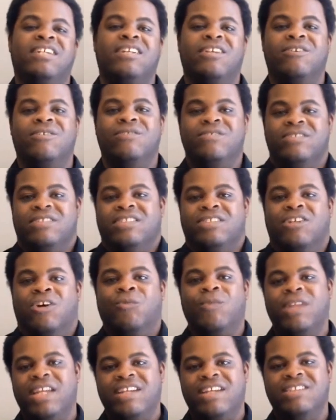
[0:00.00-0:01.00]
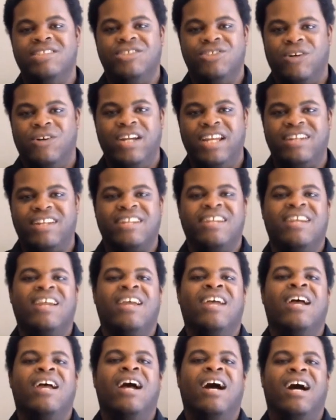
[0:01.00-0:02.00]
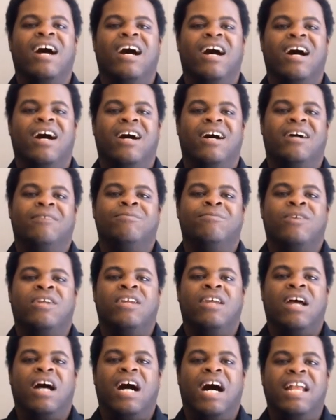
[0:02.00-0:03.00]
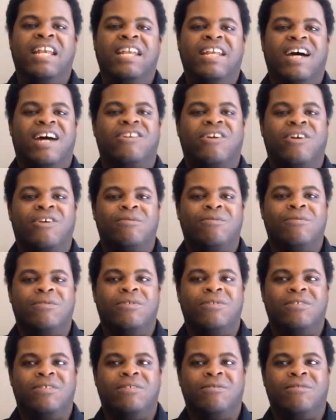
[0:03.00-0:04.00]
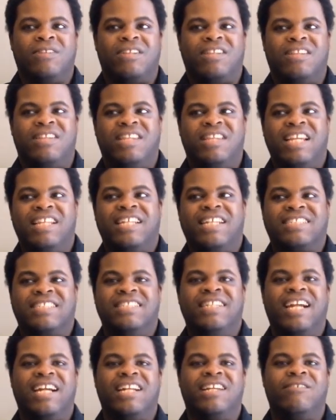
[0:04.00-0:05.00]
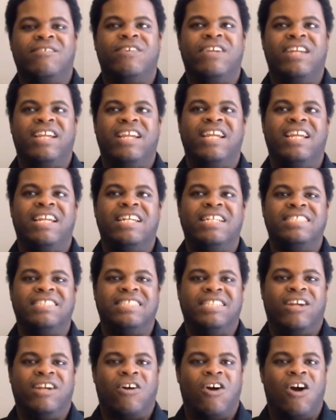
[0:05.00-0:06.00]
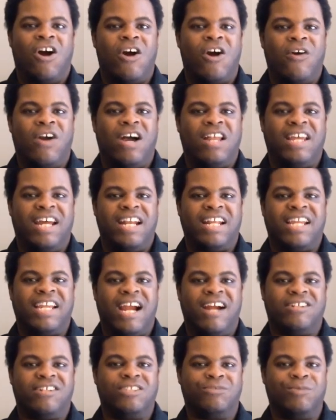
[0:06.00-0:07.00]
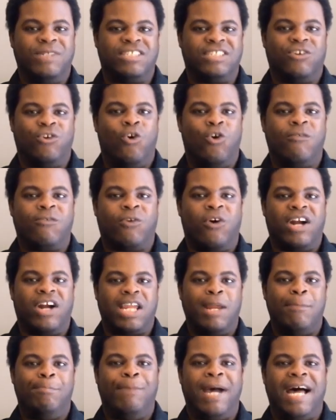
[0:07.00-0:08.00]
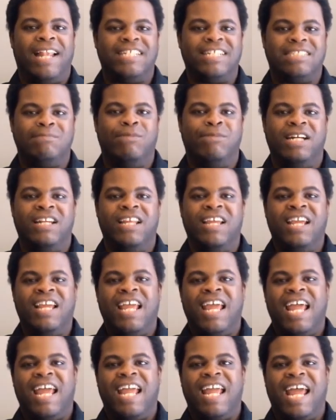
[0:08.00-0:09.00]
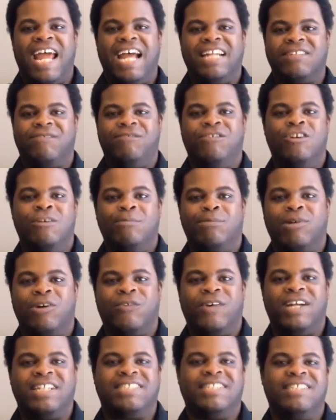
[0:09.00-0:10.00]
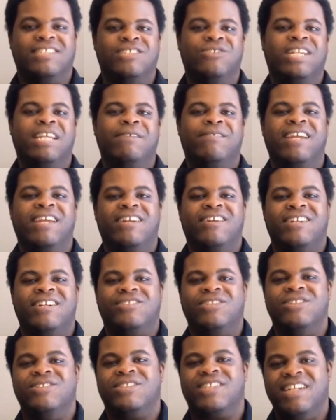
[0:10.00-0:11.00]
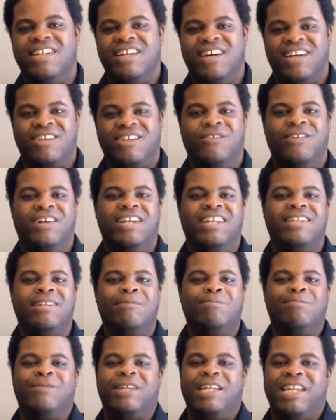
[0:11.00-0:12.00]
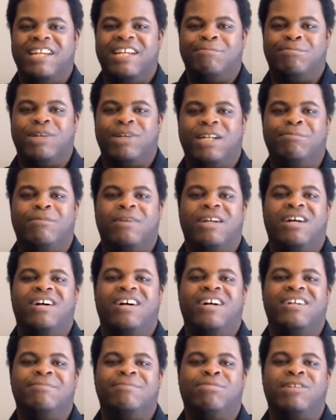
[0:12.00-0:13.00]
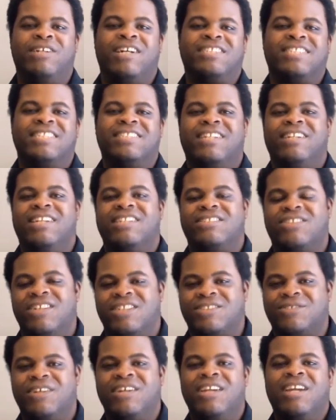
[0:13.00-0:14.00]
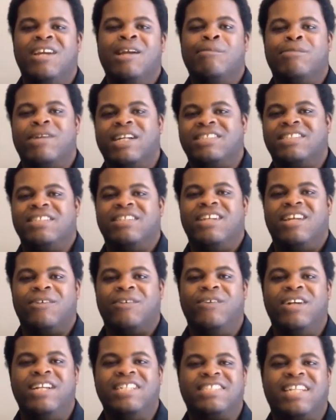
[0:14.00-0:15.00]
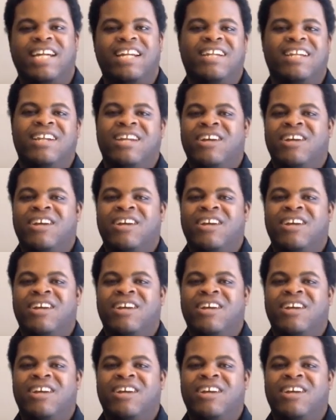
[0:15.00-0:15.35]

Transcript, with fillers: you know, don't really enjoy it. Uh, another thing that's negative is there are a lot of characters which overall get balanced, but as the film progresses, you keep getting introduced another one and, and uh, progresses, introduces, progresses another one. Is like